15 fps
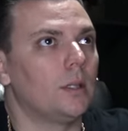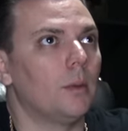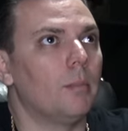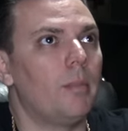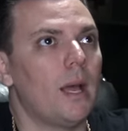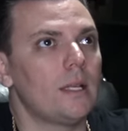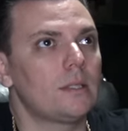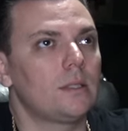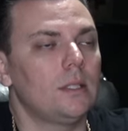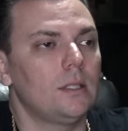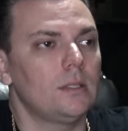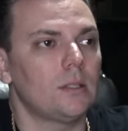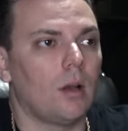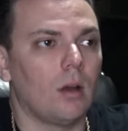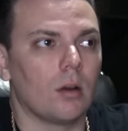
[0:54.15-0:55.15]
The
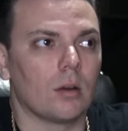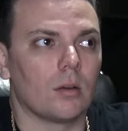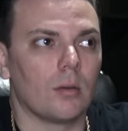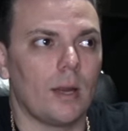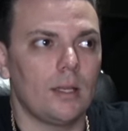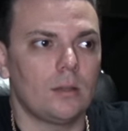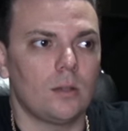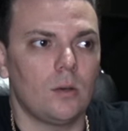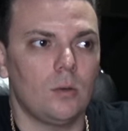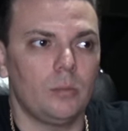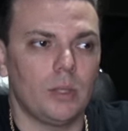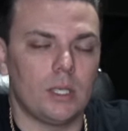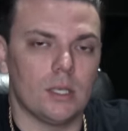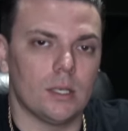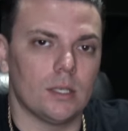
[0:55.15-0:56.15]
Bestas are great though,
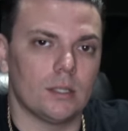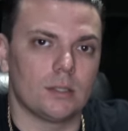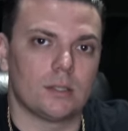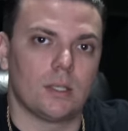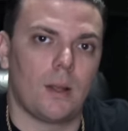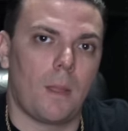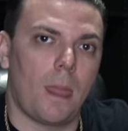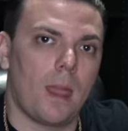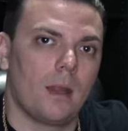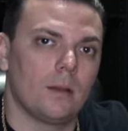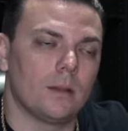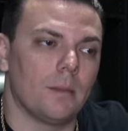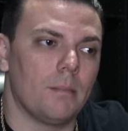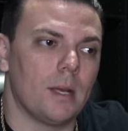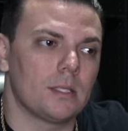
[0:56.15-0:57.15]
because
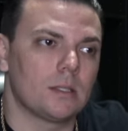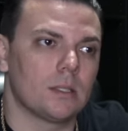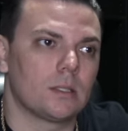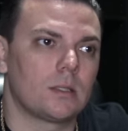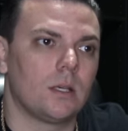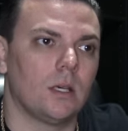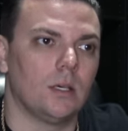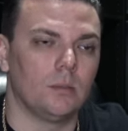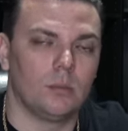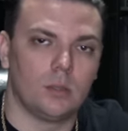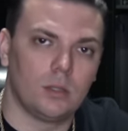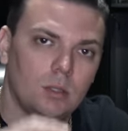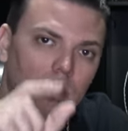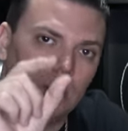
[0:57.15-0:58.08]
the Bestas come